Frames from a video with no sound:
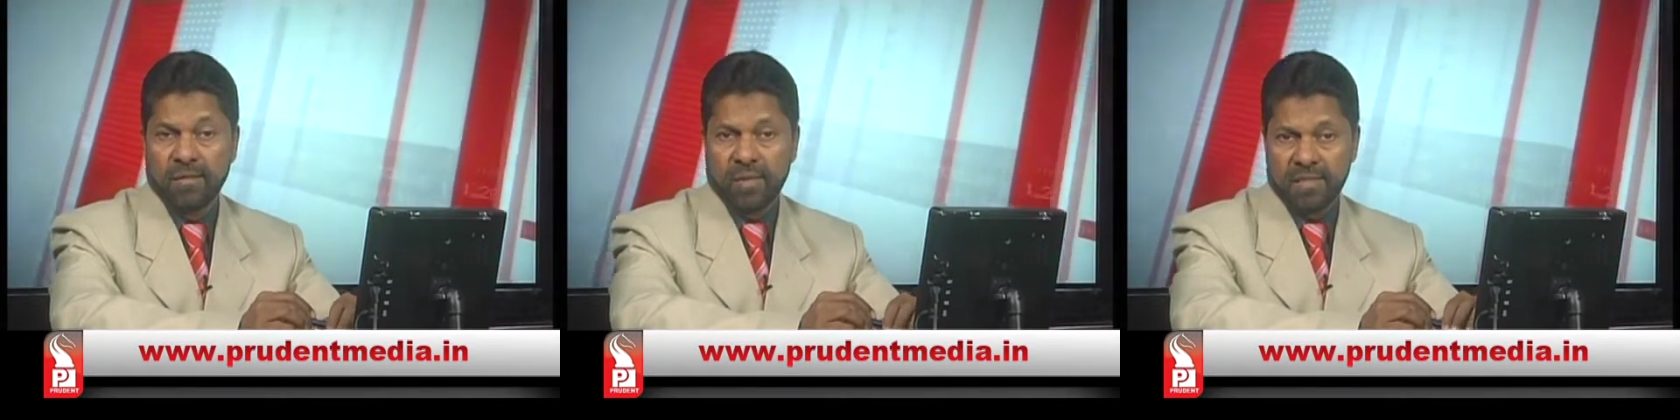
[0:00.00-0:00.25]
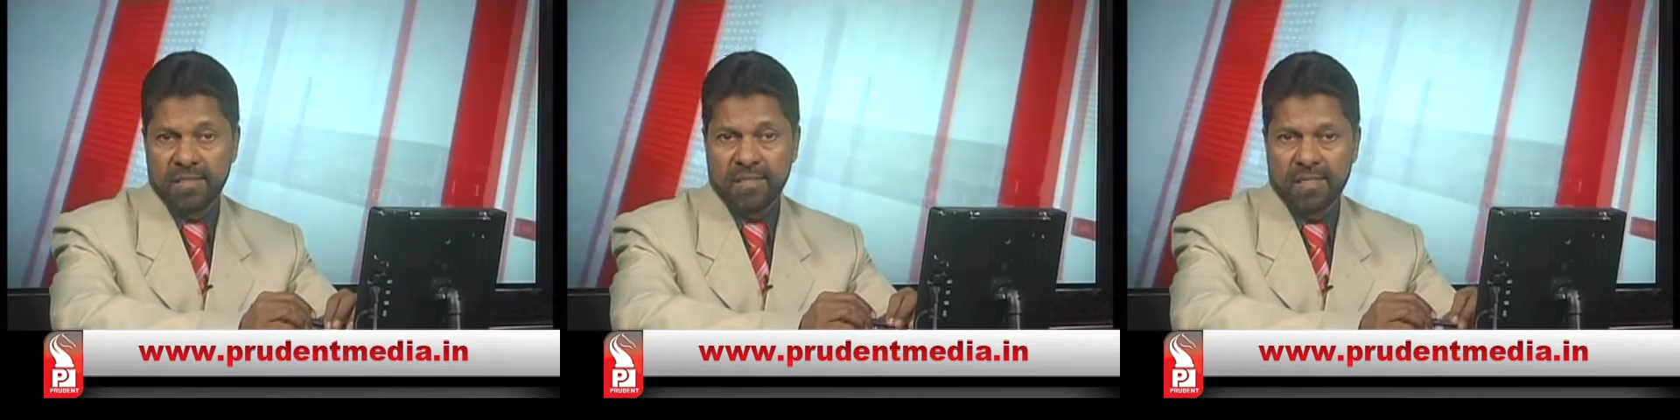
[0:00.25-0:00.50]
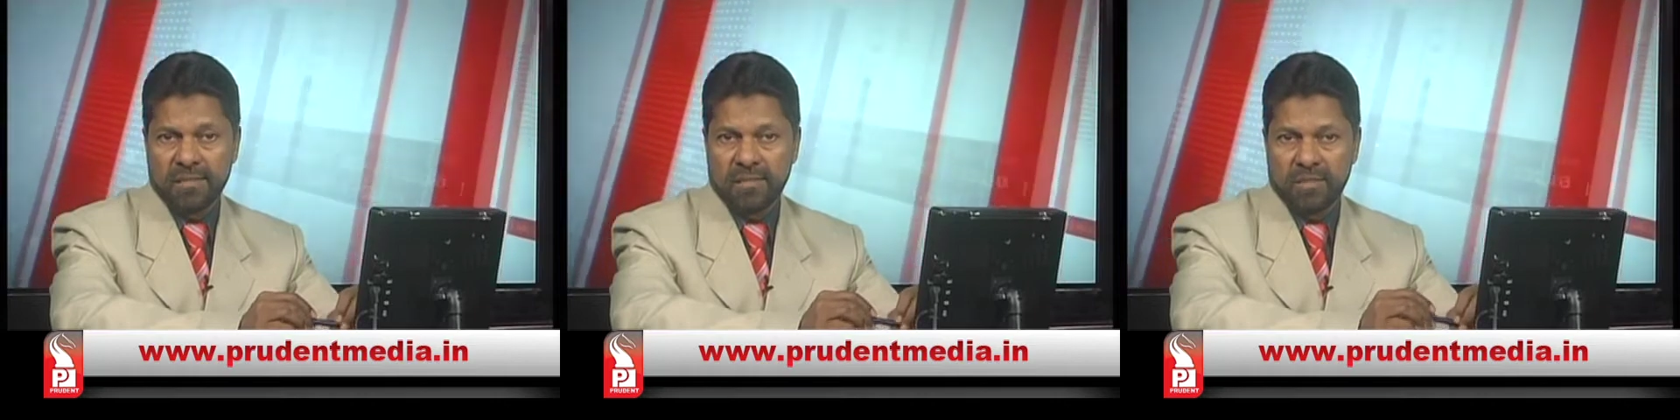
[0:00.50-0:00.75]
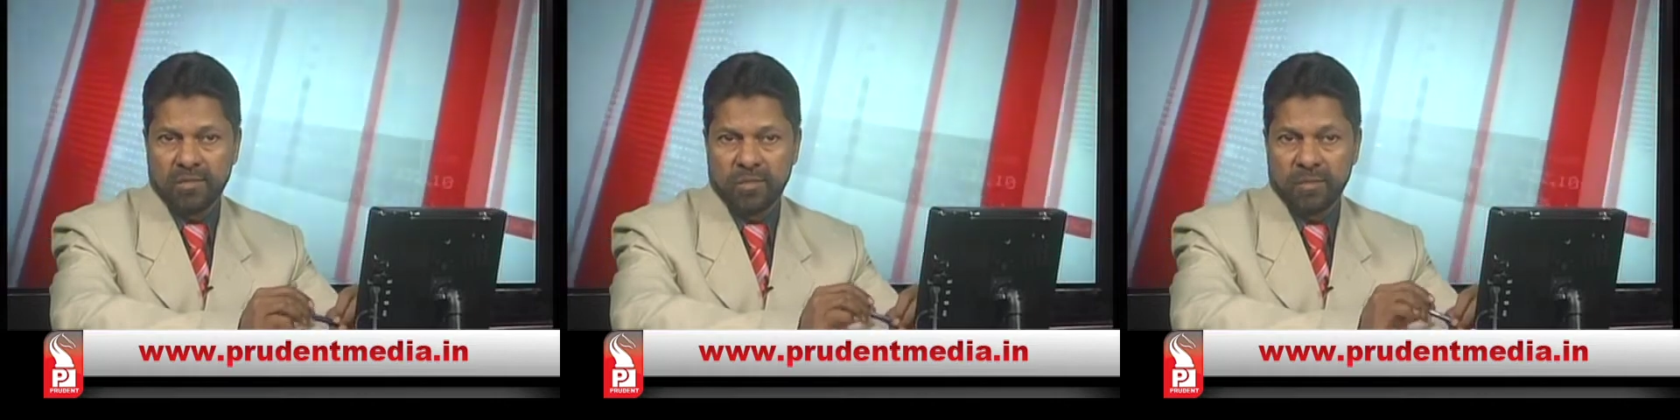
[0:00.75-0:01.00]
Russian cards
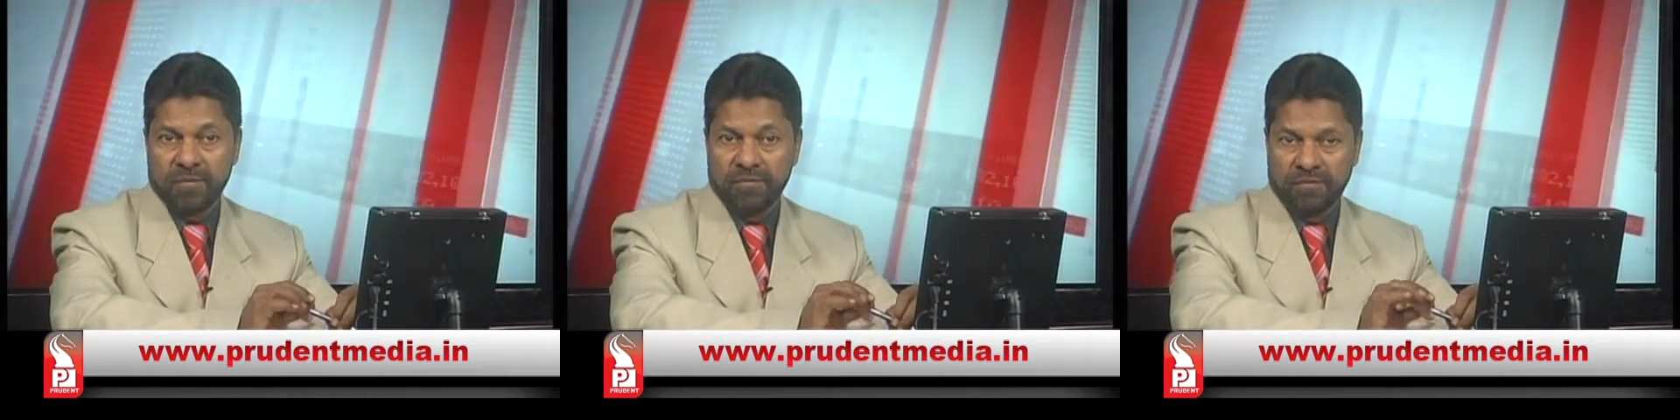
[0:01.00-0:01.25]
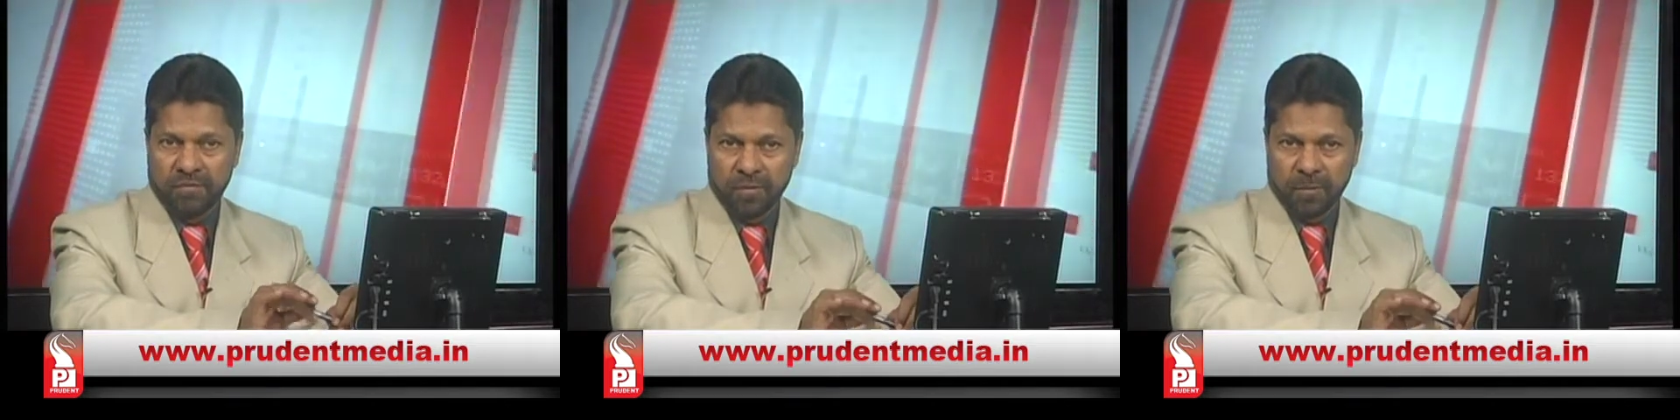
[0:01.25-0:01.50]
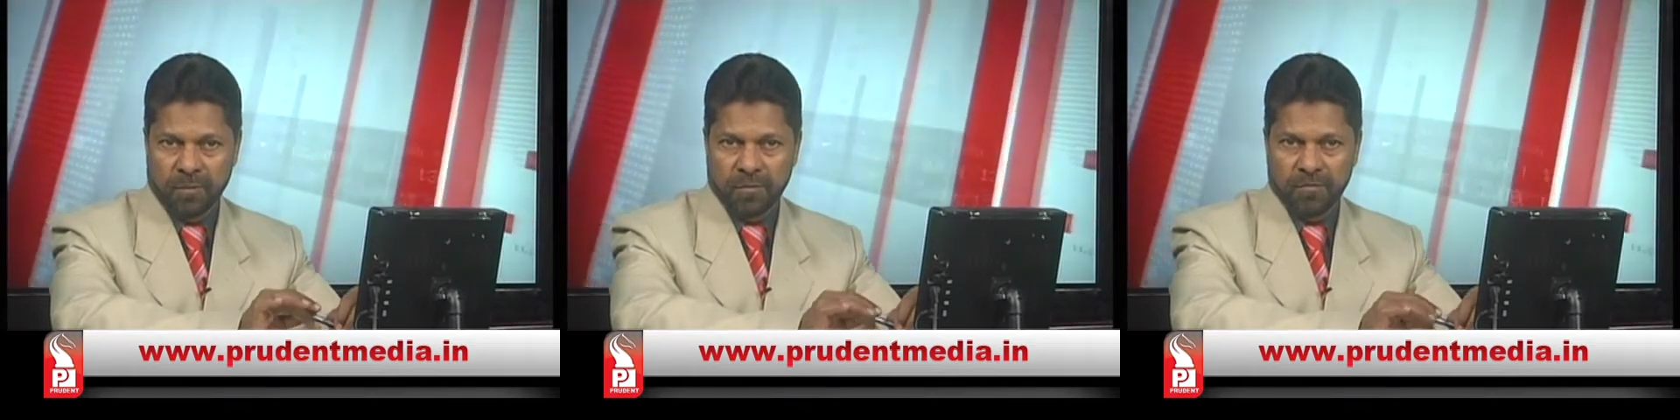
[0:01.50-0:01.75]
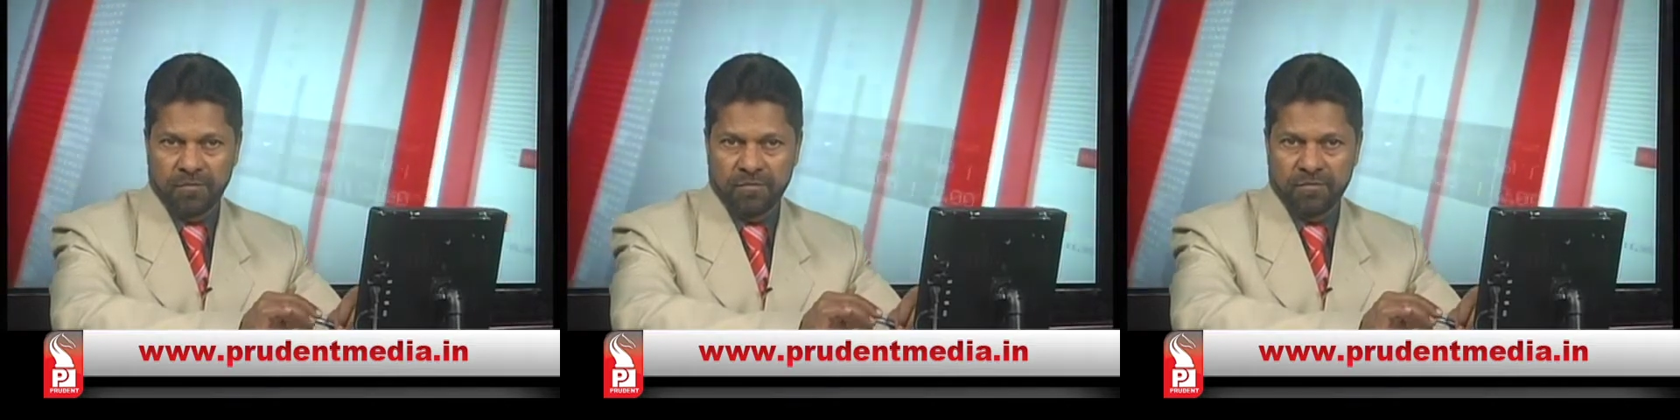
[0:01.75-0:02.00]
should be
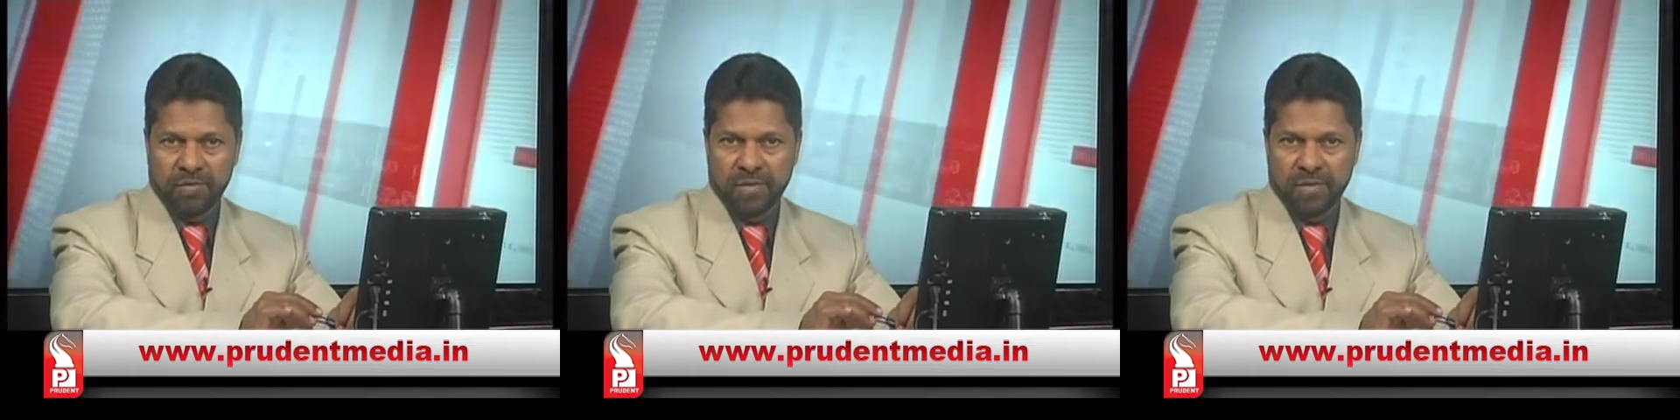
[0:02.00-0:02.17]
foolproof